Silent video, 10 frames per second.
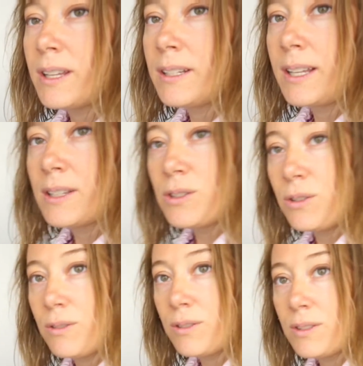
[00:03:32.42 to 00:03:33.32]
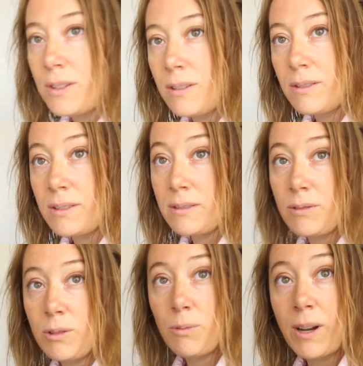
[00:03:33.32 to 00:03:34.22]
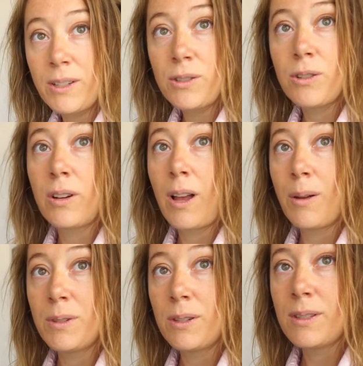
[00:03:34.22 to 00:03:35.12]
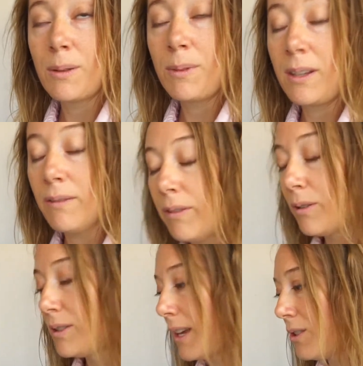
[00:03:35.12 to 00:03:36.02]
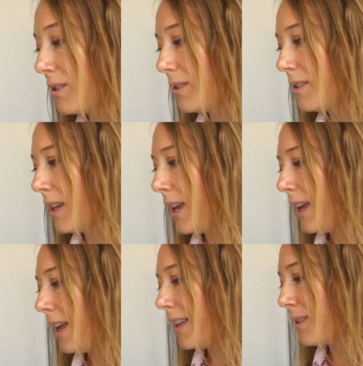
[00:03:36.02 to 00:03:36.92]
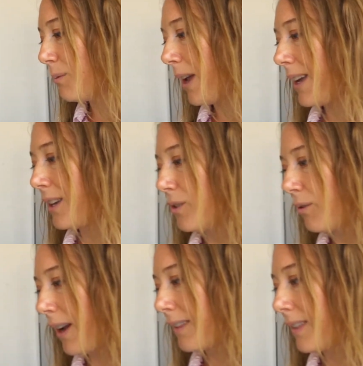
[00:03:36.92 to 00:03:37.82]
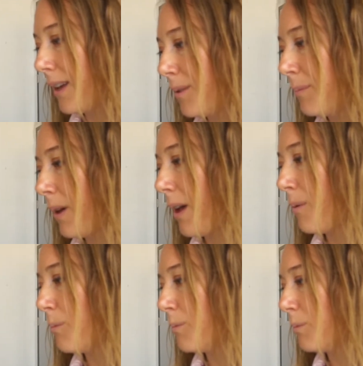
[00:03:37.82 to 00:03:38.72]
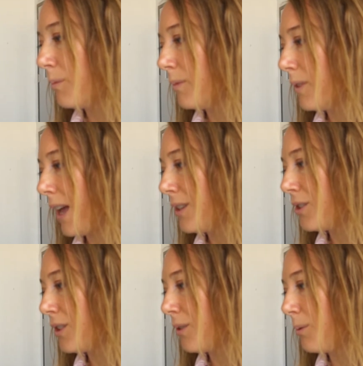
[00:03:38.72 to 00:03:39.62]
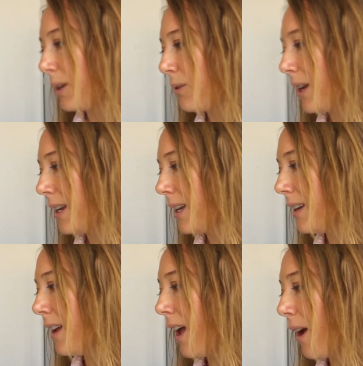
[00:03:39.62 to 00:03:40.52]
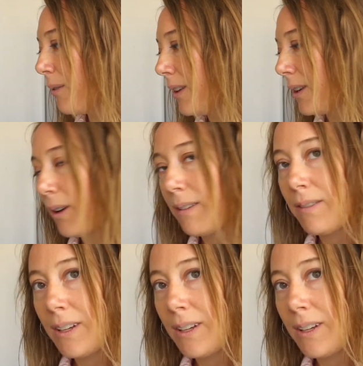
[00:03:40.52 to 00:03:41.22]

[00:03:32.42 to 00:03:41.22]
and get students to register or come to some of the info sessions, it's a way I can direct them. Last year we created a really great